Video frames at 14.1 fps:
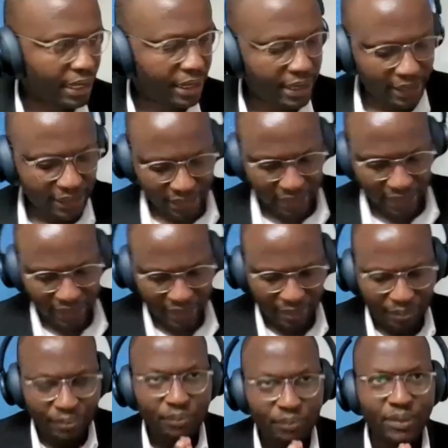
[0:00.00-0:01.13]
uh, thanks.
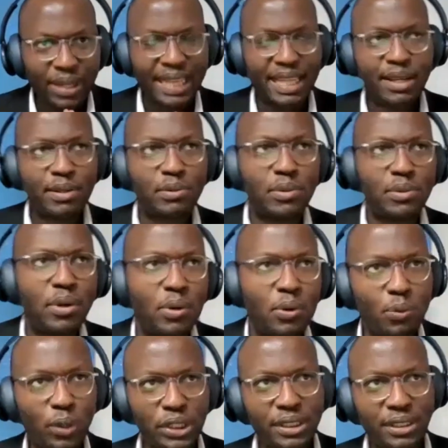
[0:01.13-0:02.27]
Um... I think
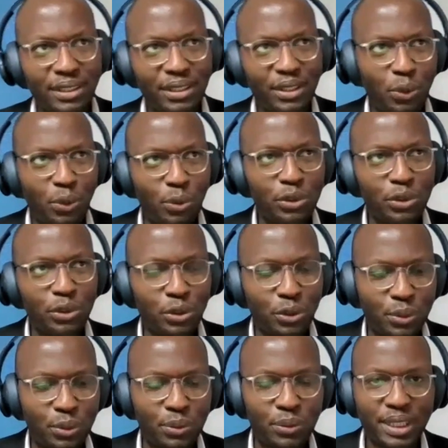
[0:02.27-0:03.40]
what you want
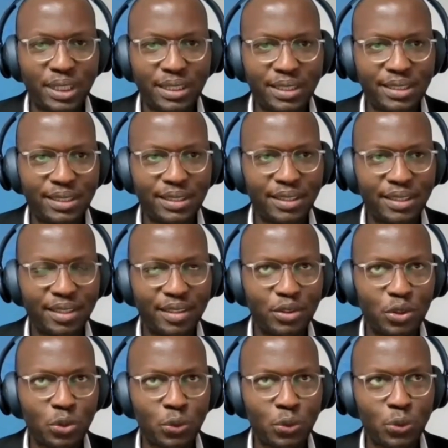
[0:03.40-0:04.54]
to do is
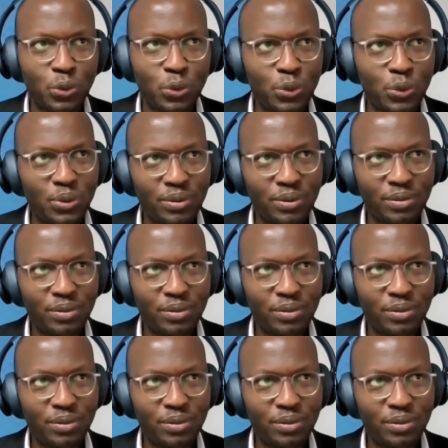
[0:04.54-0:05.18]
to,